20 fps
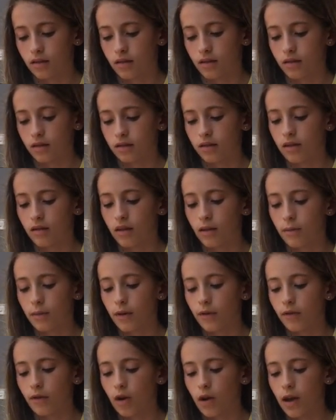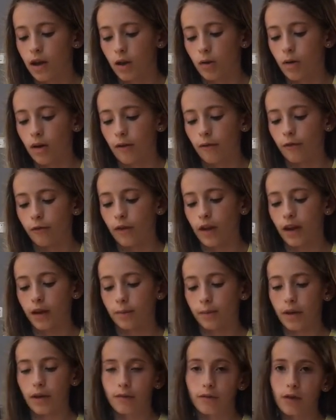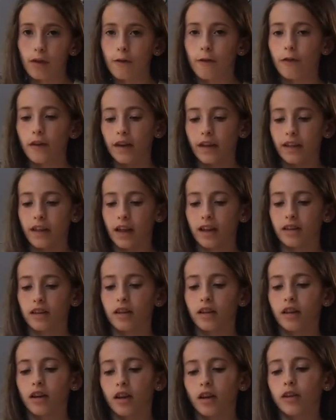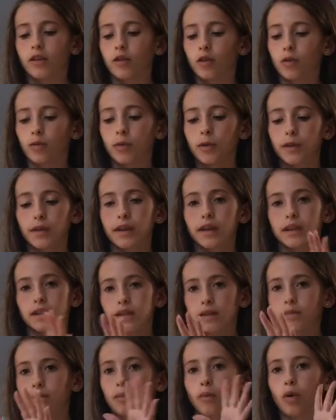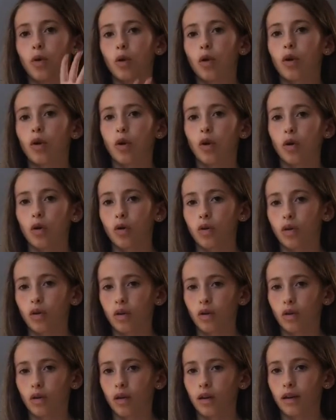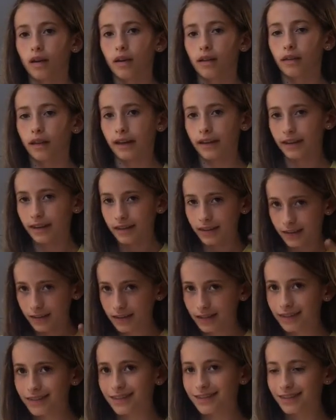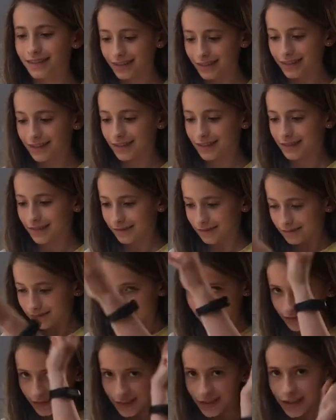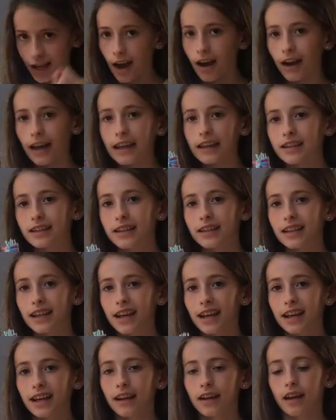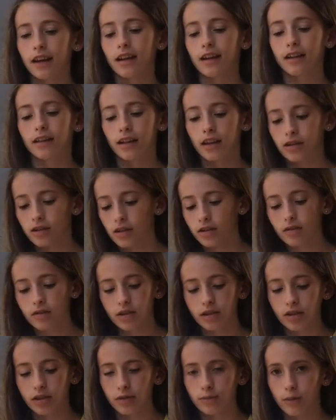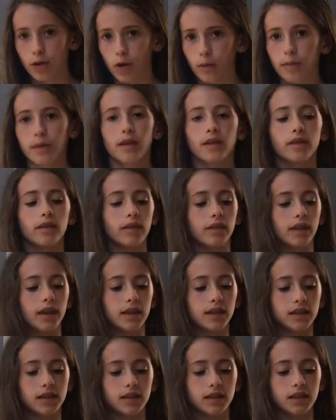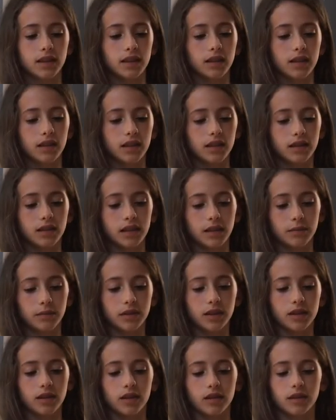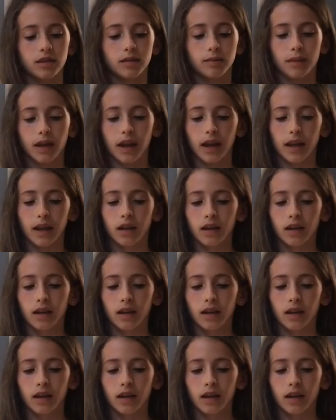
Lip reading: So then we've got it quite thick. But if you think that your one needs more, like, tightening, then you can do more, but this seems good to me.